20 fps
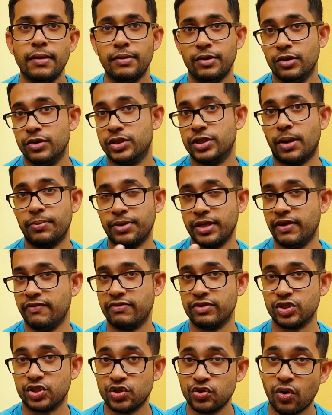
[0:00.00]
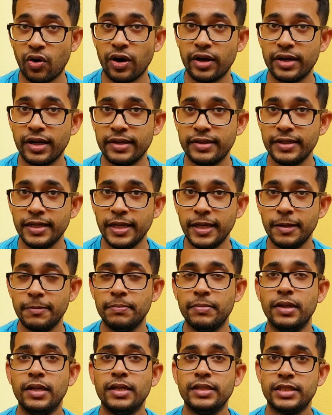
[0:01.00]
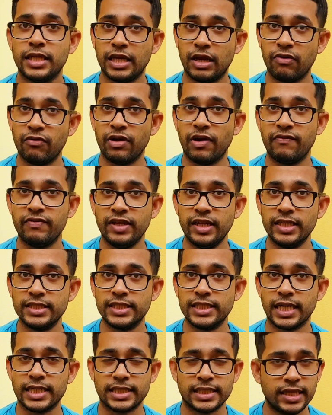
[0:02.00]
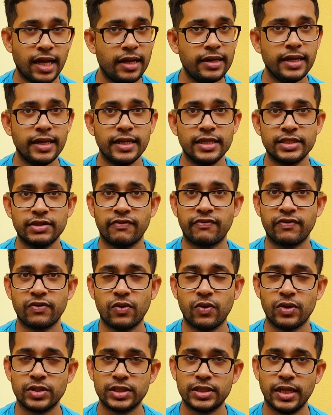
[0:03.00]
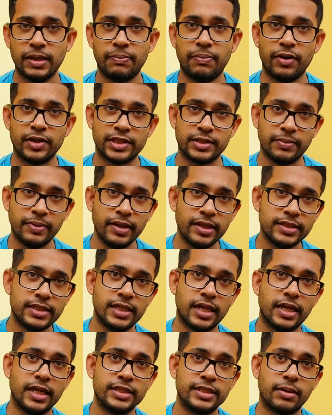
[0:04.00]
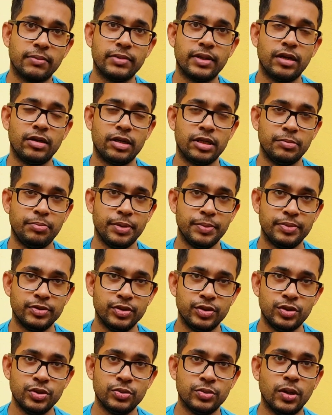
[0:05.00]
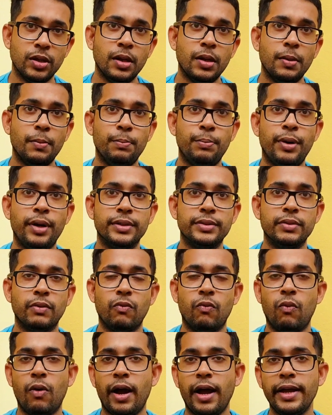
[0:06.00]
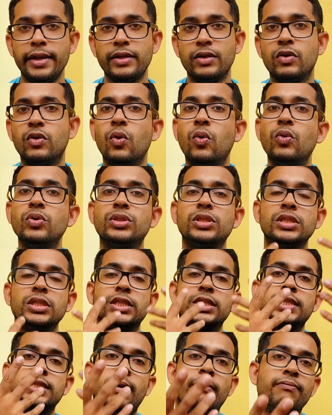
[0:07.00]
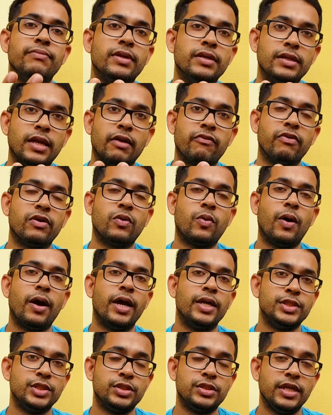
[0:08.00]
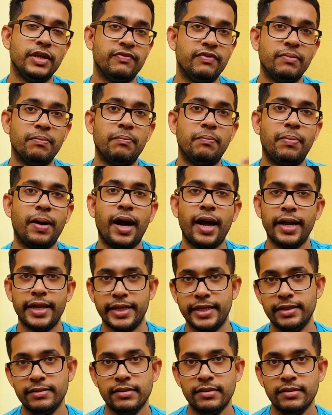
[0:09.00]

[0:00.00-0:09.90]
use something even stronger than neem to get rid of the insects. That is, of course, a possibility, and it's something a lot of people do. But why go to something that requires you to even buy,